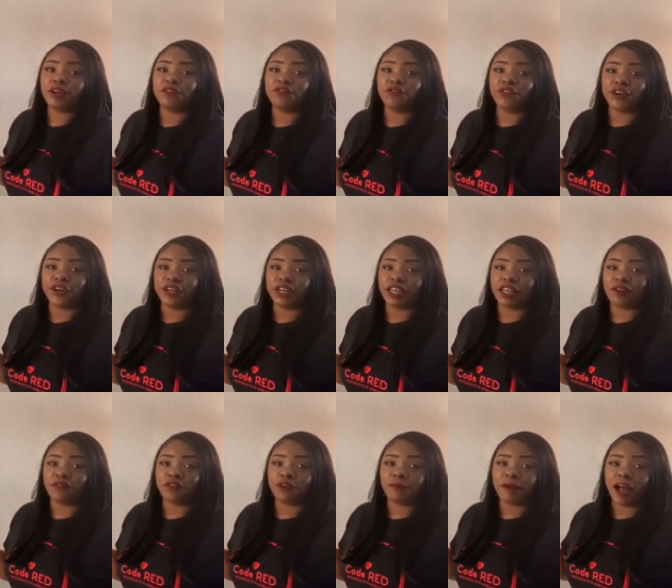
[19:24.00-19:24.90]

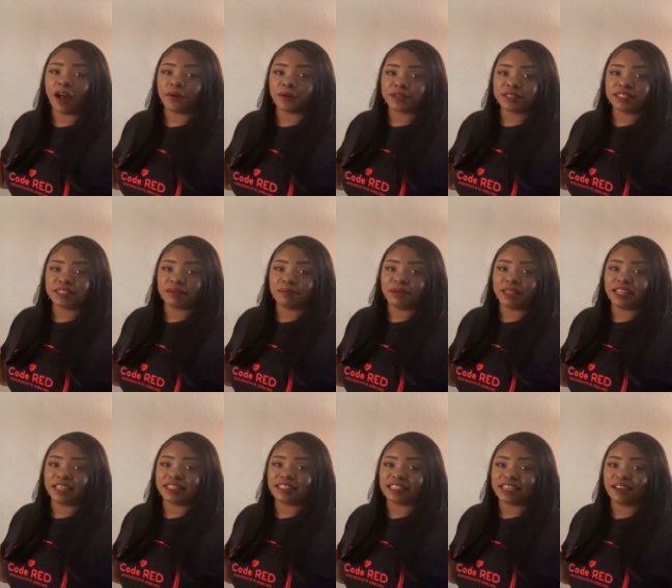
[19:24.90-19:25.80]
converting from hours to
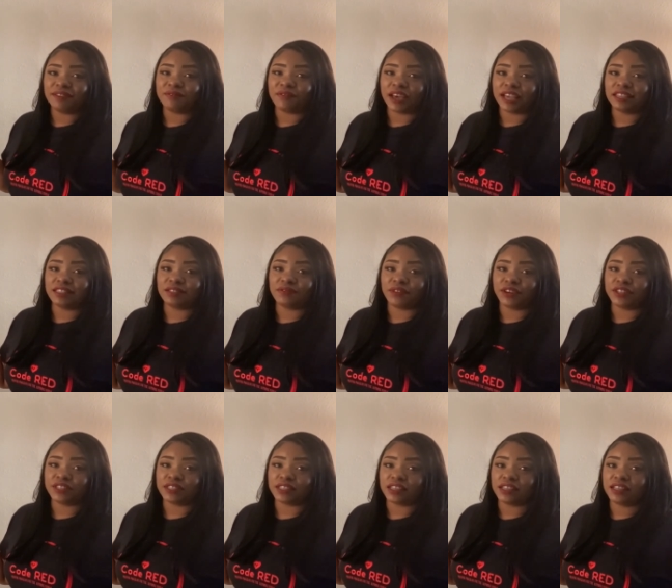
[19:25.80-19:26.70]
minutes and vice
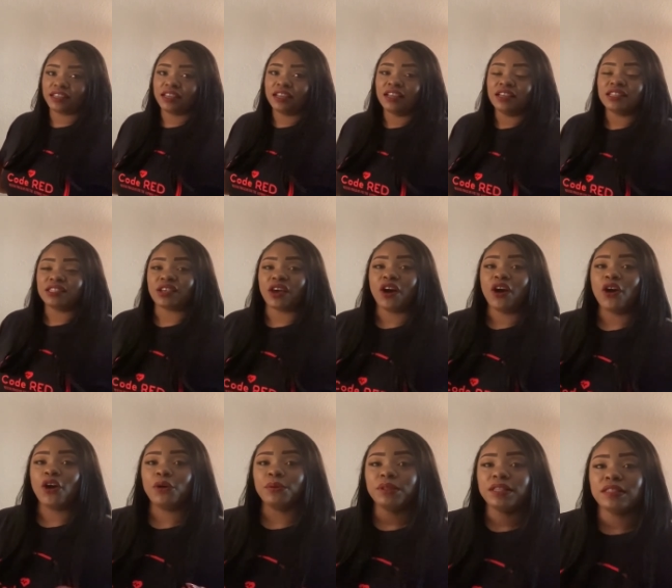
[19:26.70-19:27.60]
versa. So I
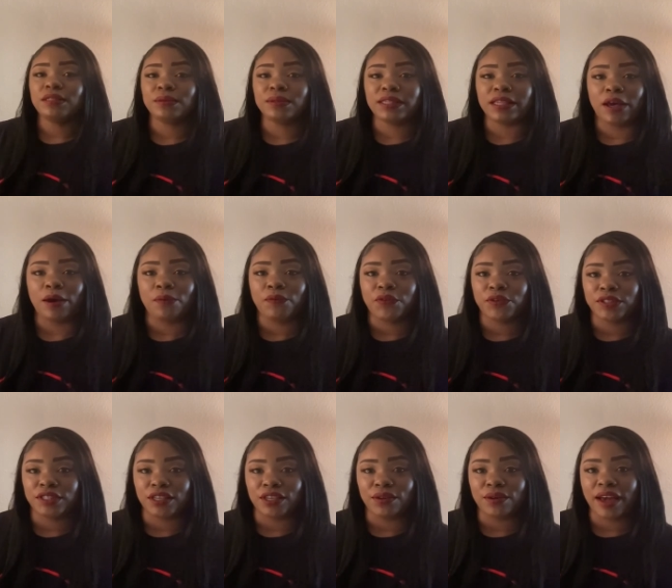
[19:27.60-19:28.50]
hope this was helpful
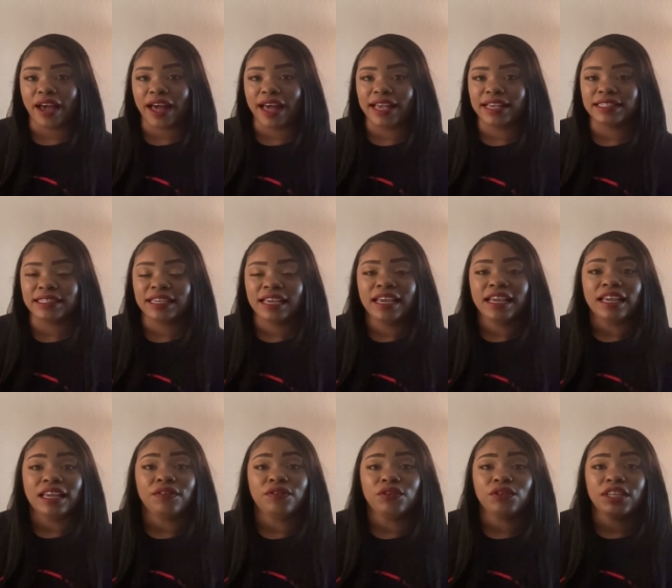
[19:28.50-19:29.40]
to you guys.
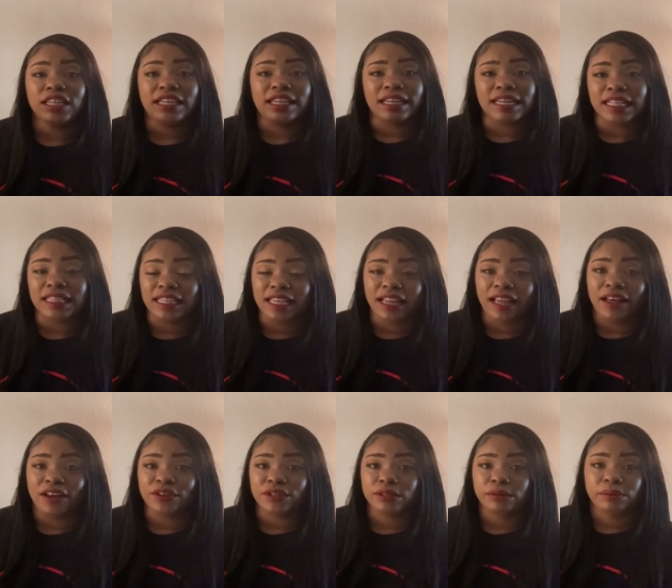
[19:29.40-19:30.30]
If you need anything
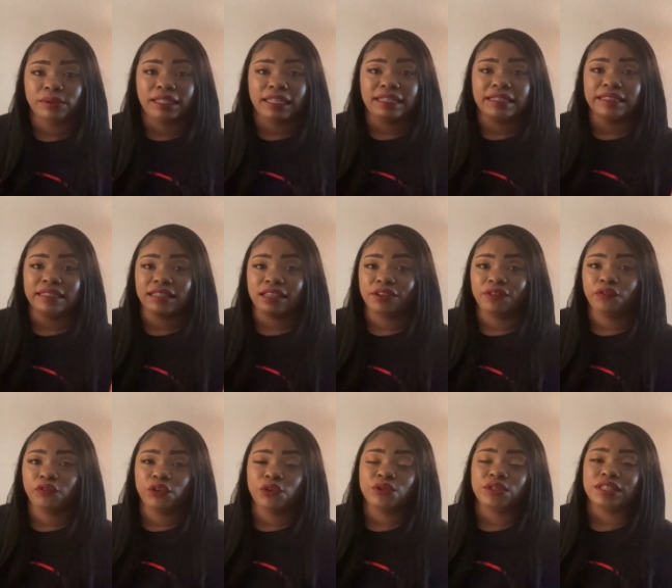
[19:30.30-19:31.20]
else related to
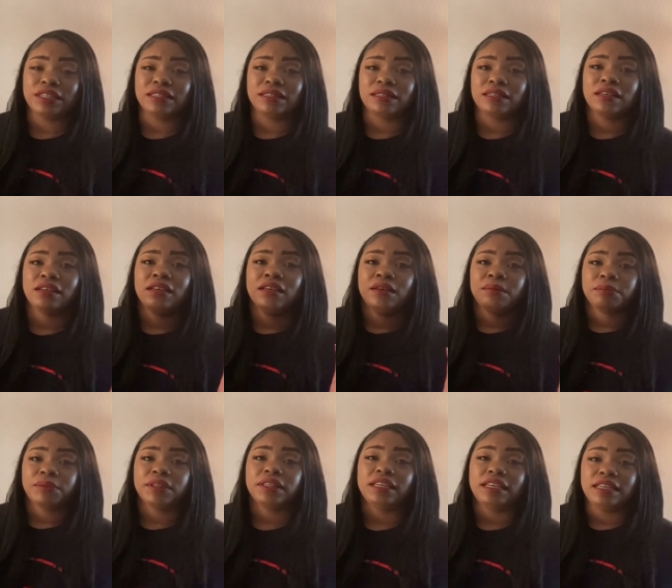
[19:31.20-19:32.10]
infusions,
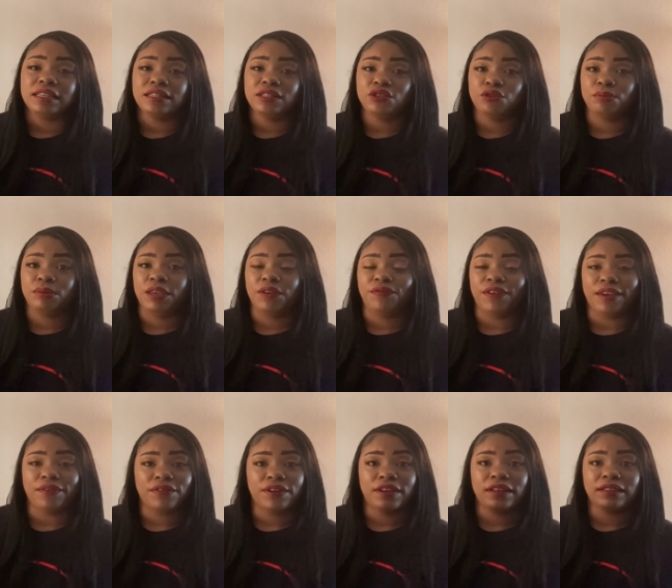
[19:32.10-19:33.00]
please do me a
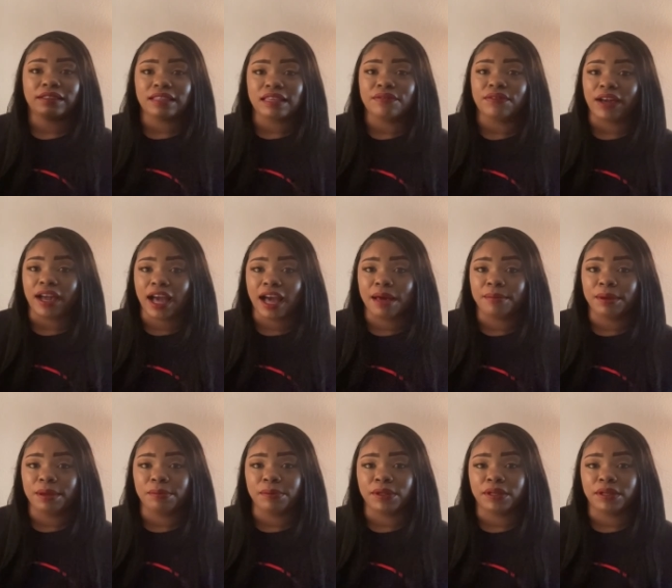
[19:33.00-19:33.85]
favor and leave a comment